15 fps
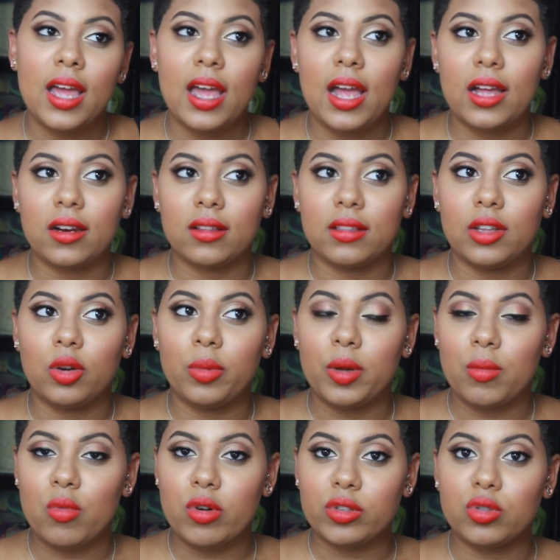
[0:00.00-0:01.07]
and a little
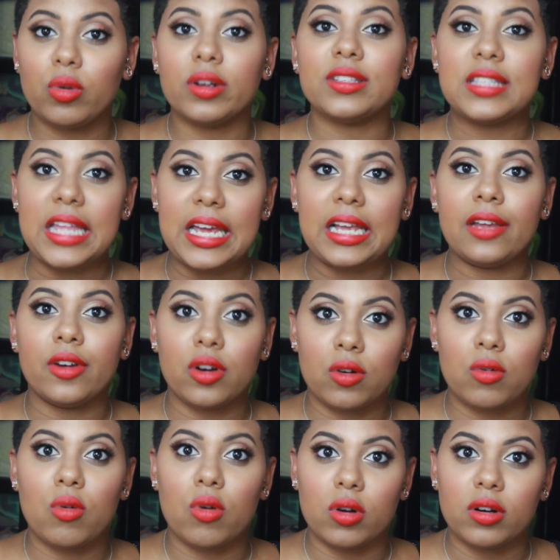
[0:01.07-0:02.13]
bit more towards that inner
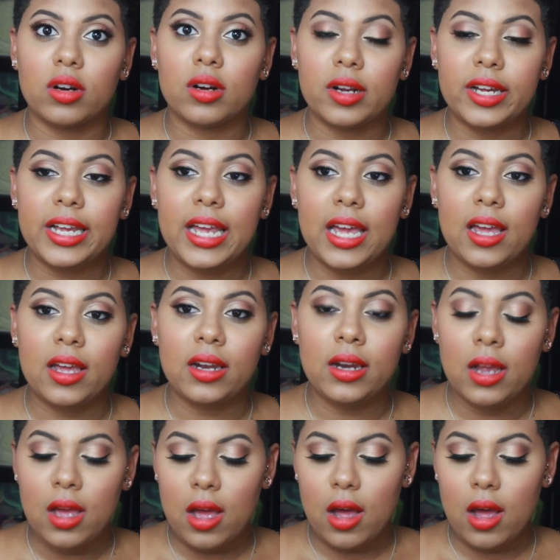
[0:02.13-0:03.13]
corner again.